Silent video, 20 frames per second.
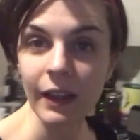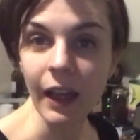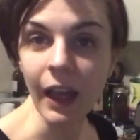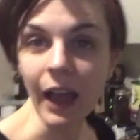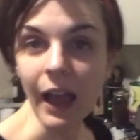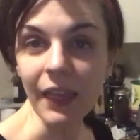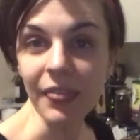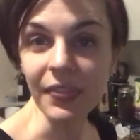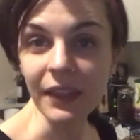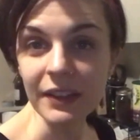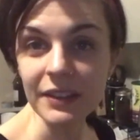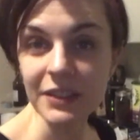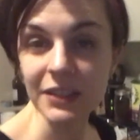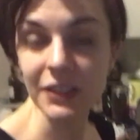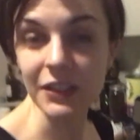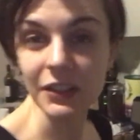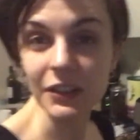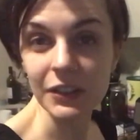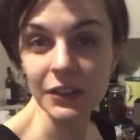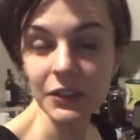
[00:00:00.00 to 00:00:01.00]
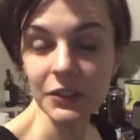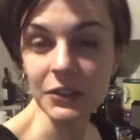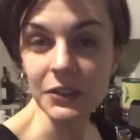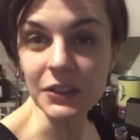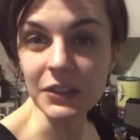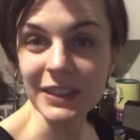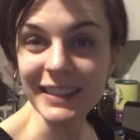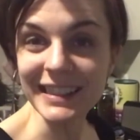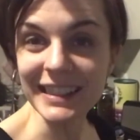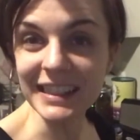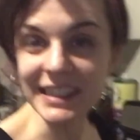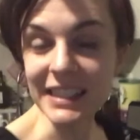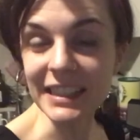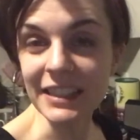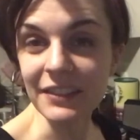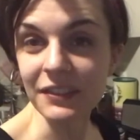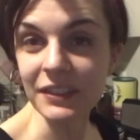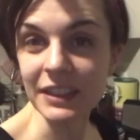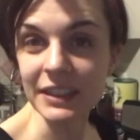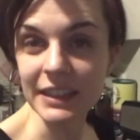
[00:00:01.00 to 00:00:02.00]
And thus concludes this
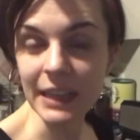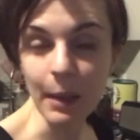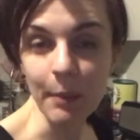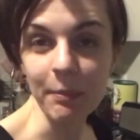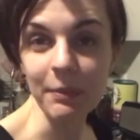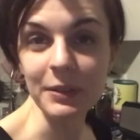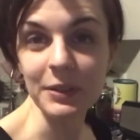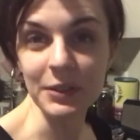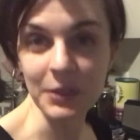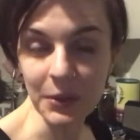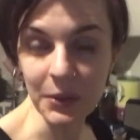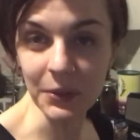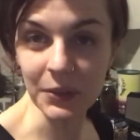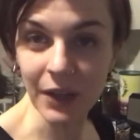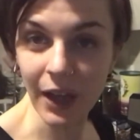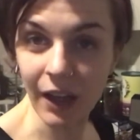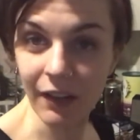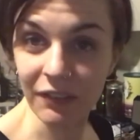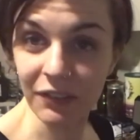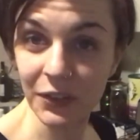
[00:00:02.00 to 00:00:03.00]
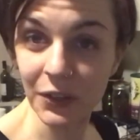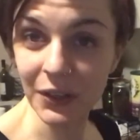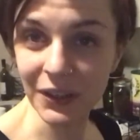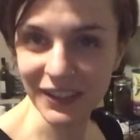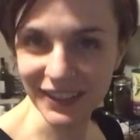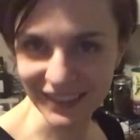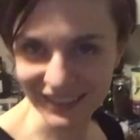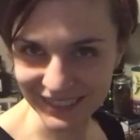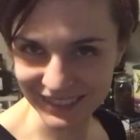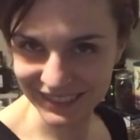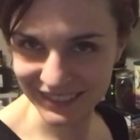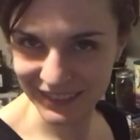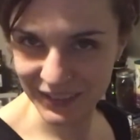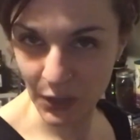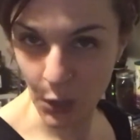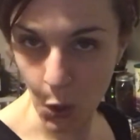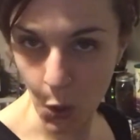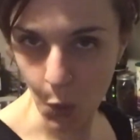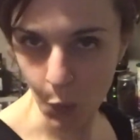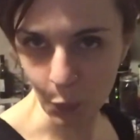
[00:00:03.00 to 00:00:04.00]
evening's episode of Cooking
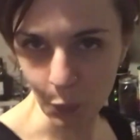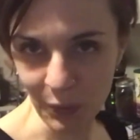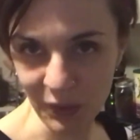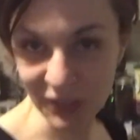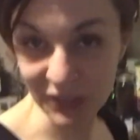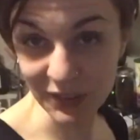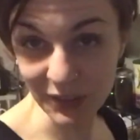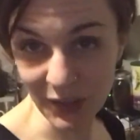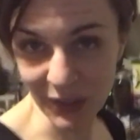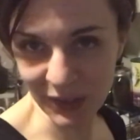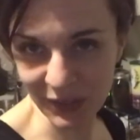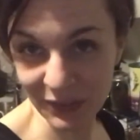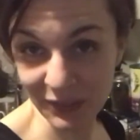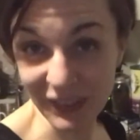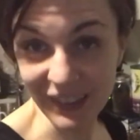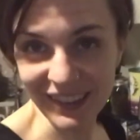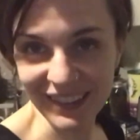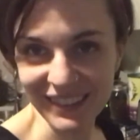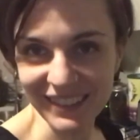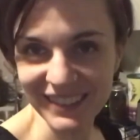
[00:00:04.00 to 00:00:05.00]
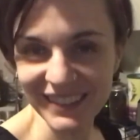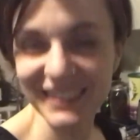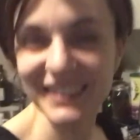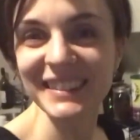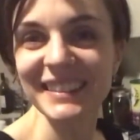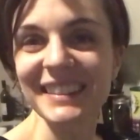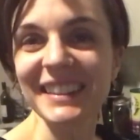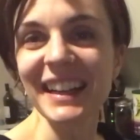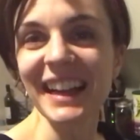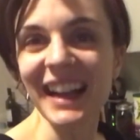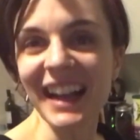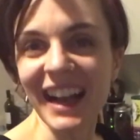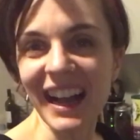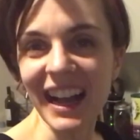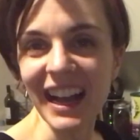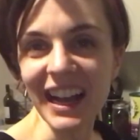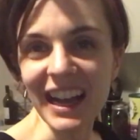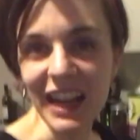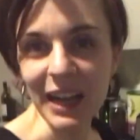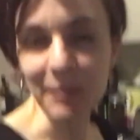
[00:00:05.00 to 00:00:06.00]
with Darth Vader.
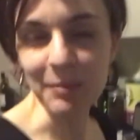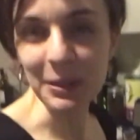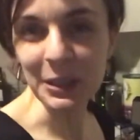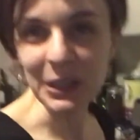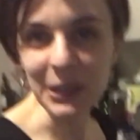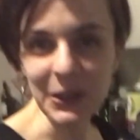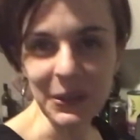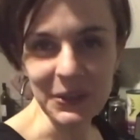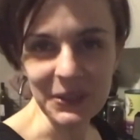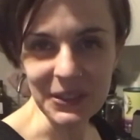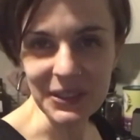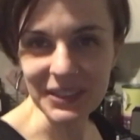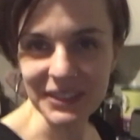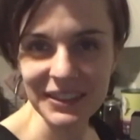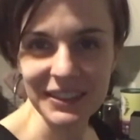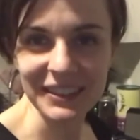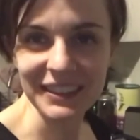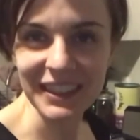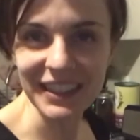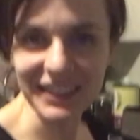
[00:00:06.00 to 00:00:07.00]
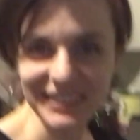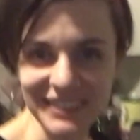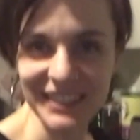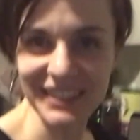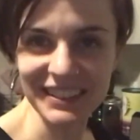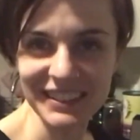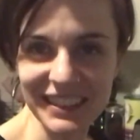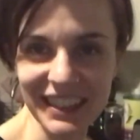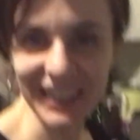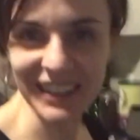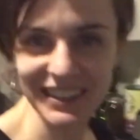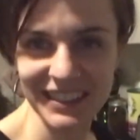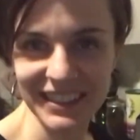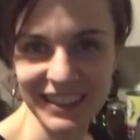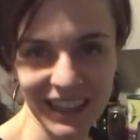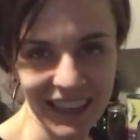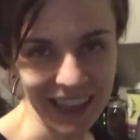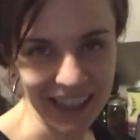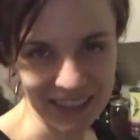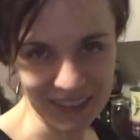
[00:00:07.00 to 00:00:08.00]
I'm your host. Until next
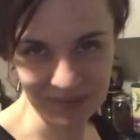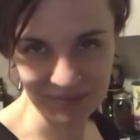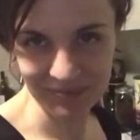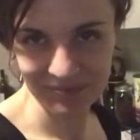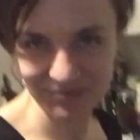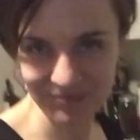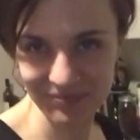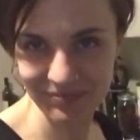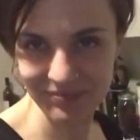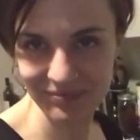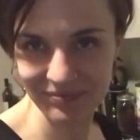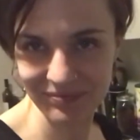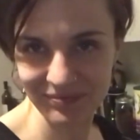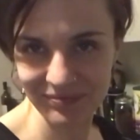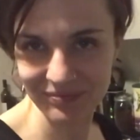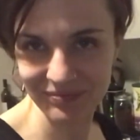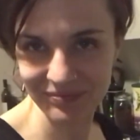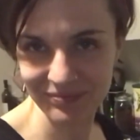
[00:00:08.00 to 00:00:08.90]
time.